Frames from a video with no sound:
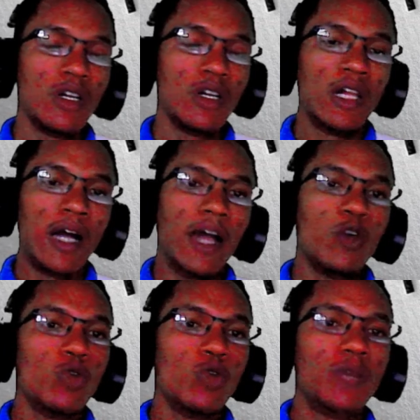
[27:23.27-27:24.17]
I
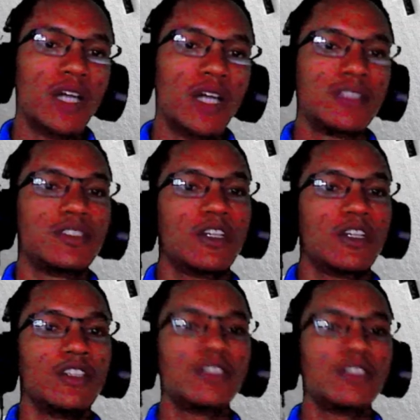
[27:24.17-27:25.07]
hope that you
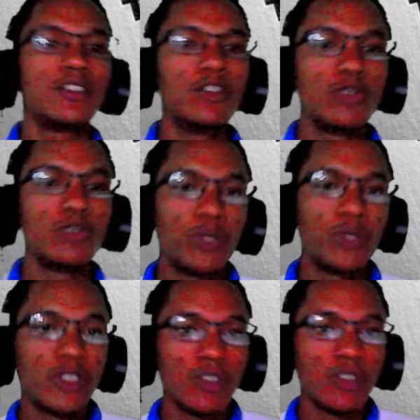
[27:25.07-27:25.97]
continue to put in
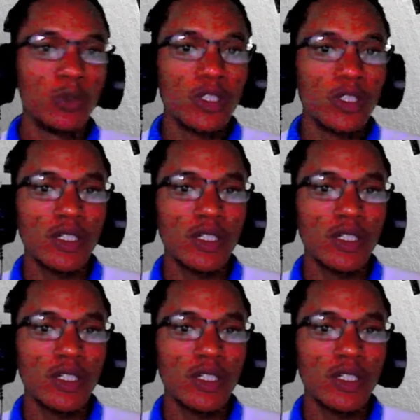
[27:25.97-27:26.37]
the work.